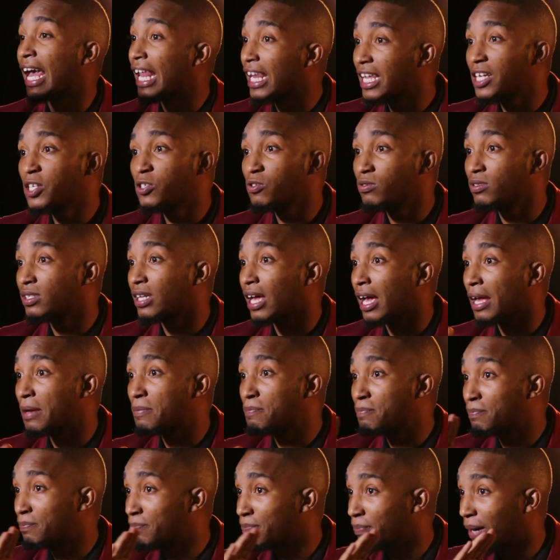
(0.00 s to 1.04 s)
and hulle doen
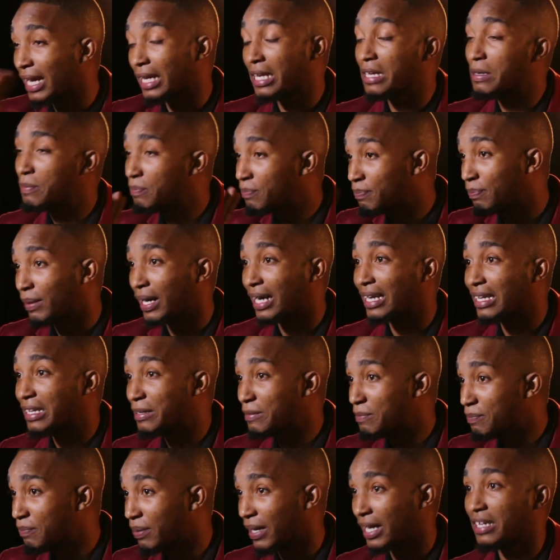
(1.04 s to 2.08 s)
die baie
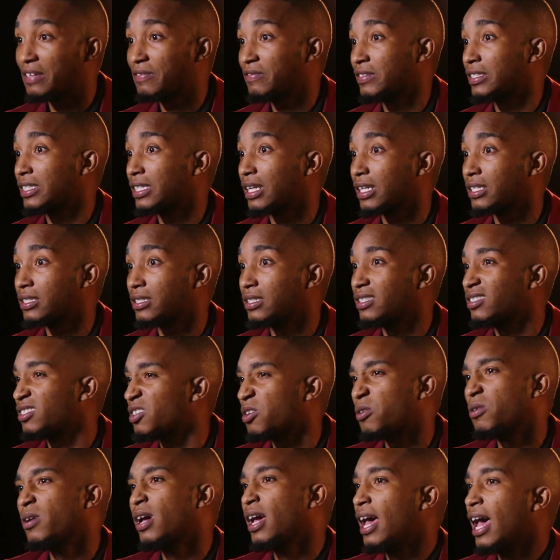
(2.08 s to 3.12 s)
fantastic,
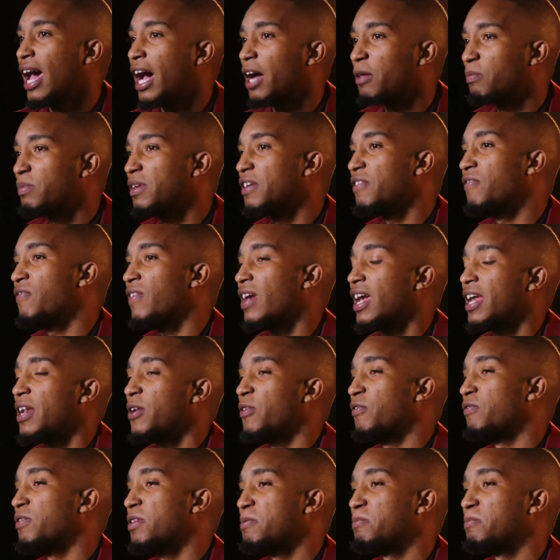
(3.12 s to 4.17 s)
so I'll be a fan of